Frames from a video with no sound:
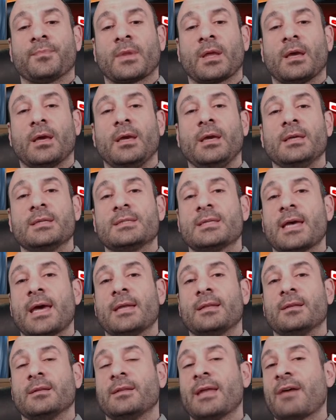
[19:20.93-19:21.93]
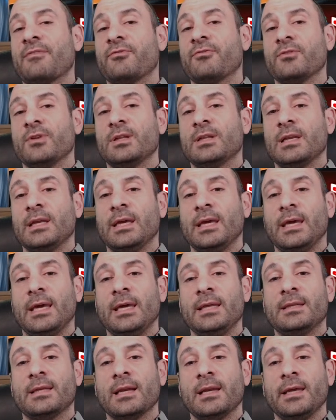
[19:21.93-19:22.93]
he said definitely
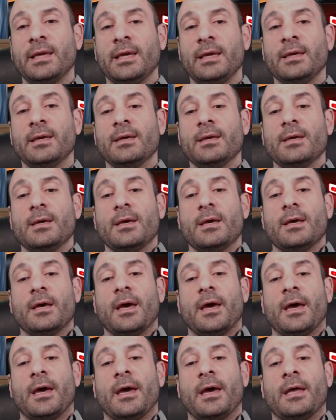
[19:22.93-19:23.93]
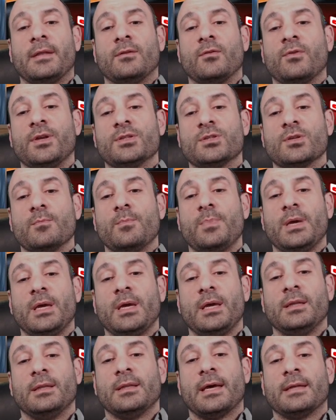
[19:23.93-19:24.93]
Italy, and the reason
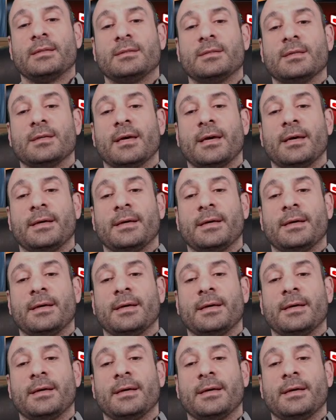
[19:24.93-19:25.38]
being that